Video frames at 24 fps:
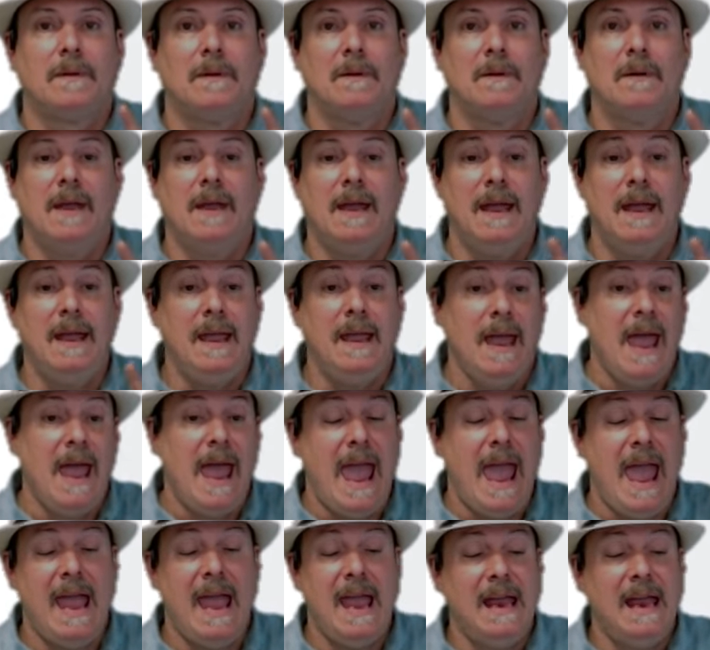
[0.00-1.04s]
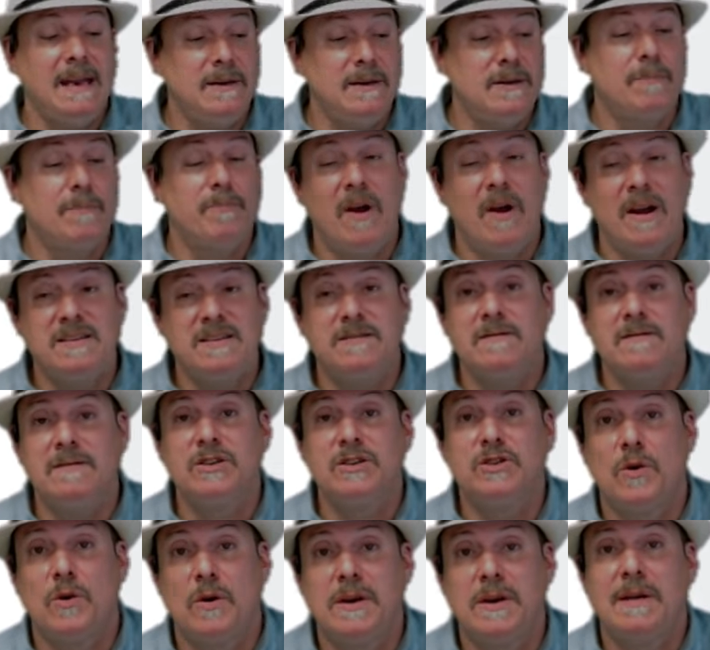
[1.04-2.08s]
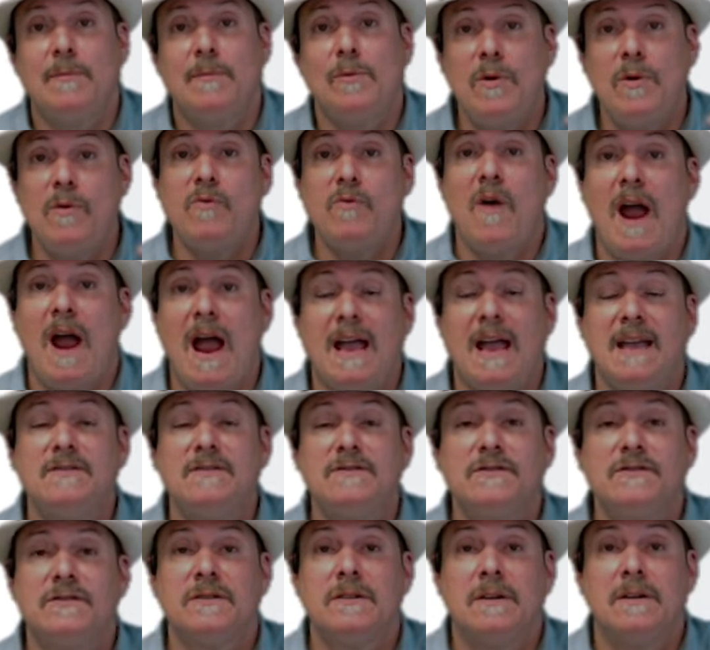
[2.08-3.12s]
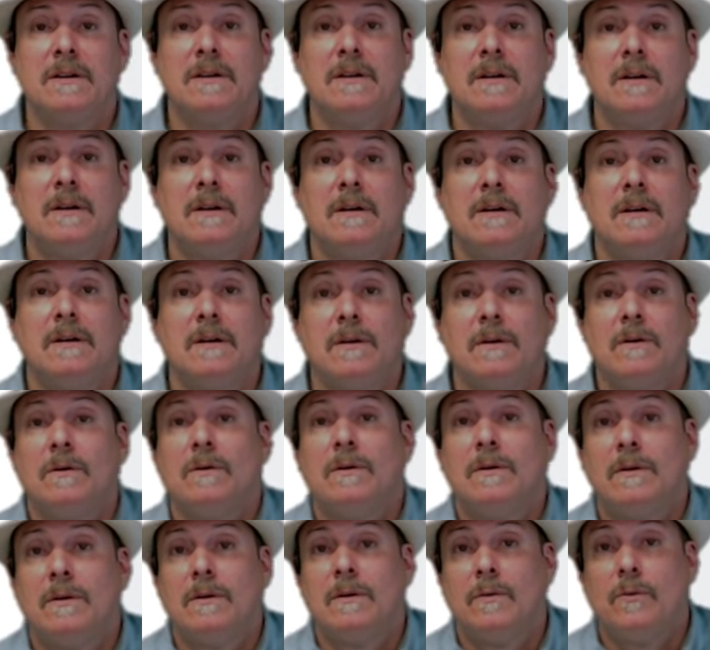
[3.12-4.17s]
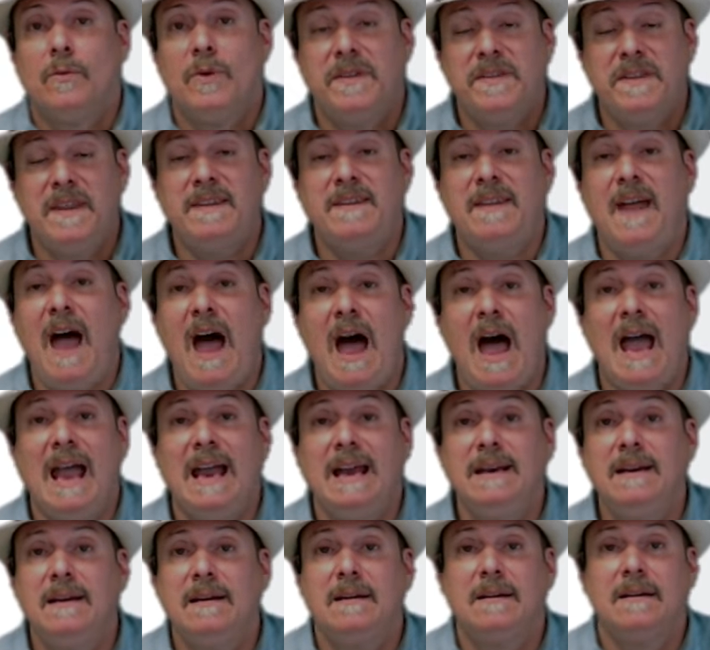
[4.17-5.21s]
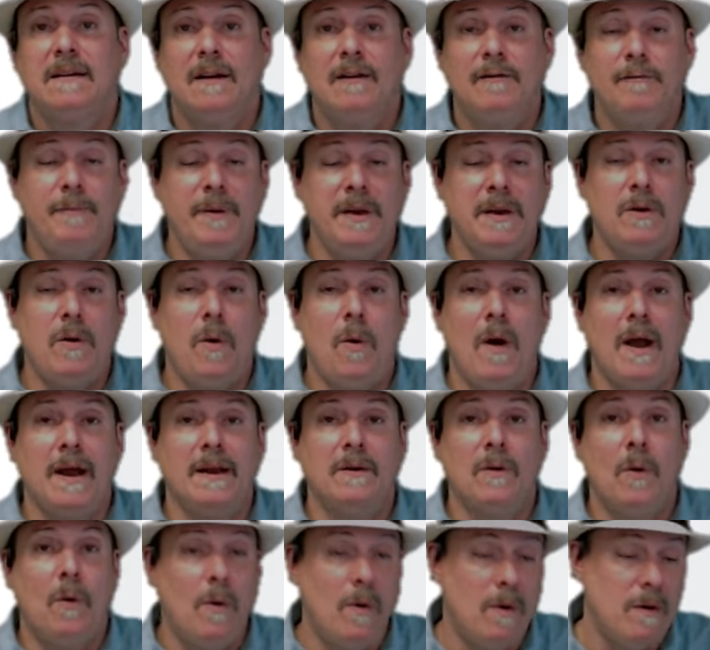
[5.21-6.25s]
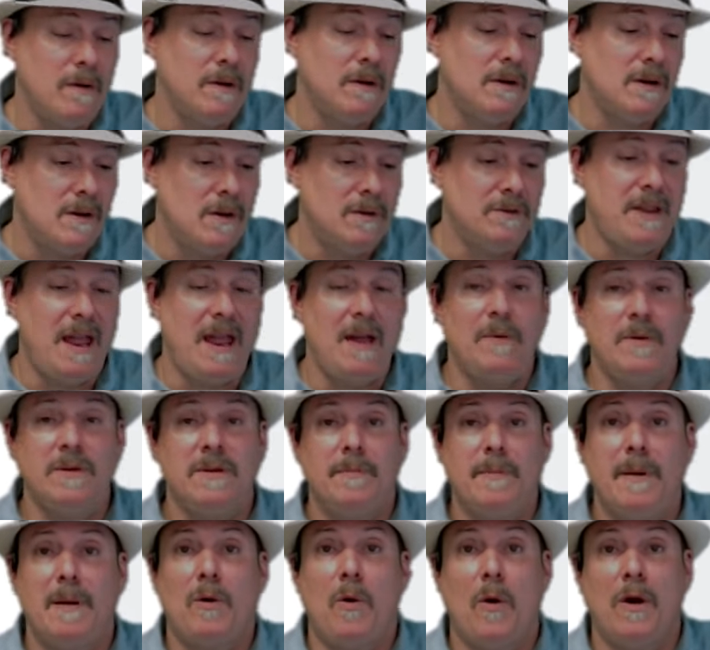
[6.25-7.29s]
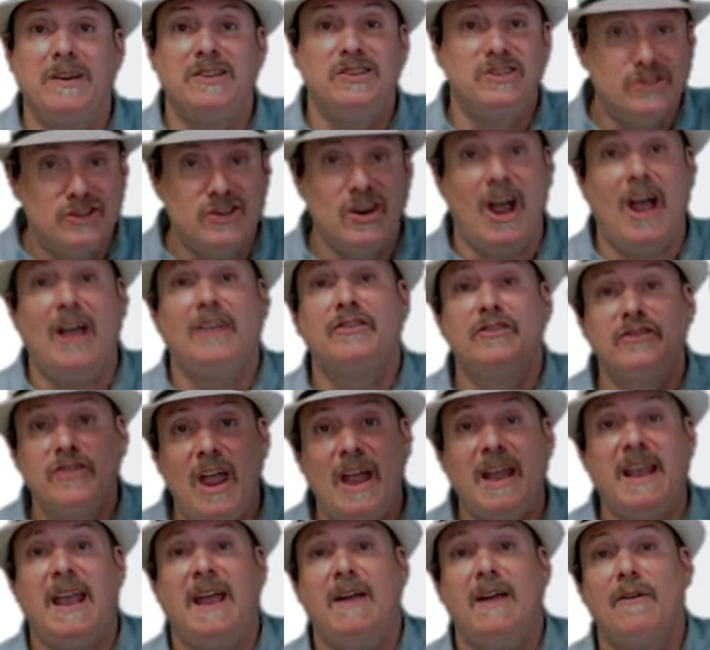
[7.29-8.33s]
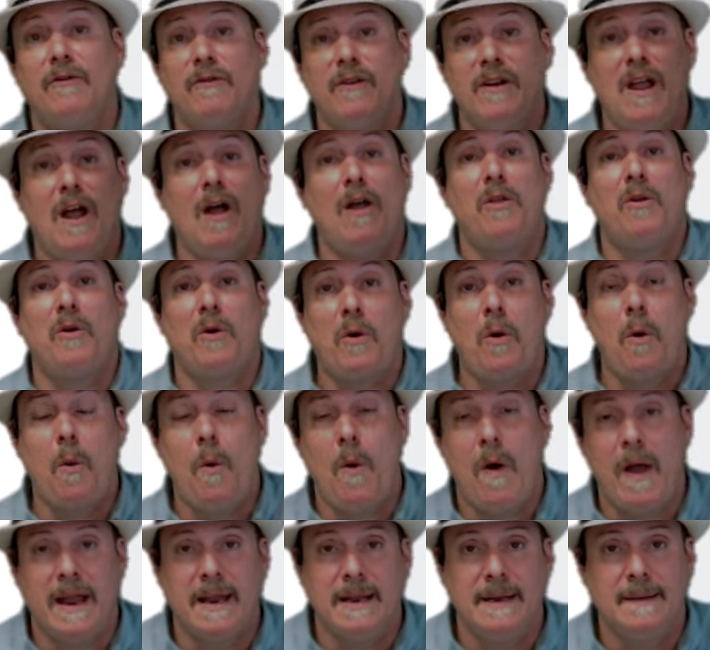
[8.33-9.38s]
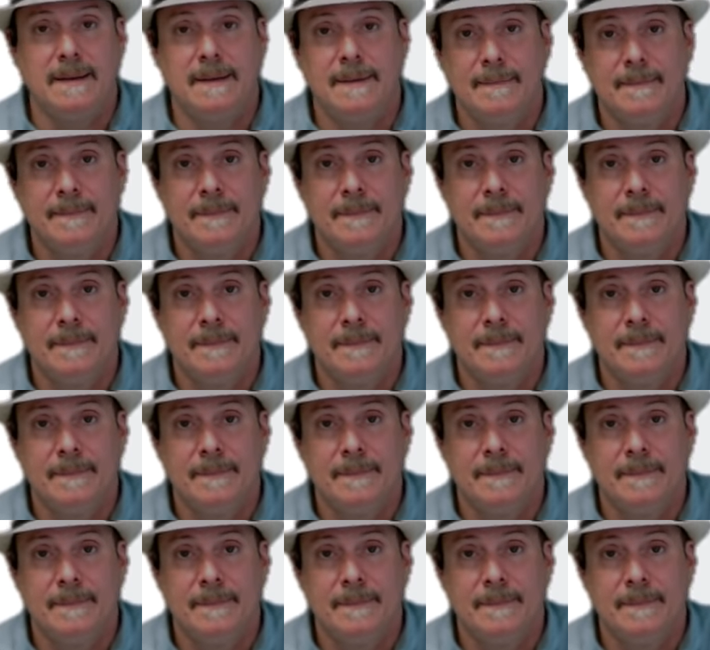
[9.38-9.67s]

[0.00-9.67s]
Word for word: Okay? And the price of electroneum will rise with the tide of Bitcoin, or it'll go down with the Bitcoin, just like every other coin.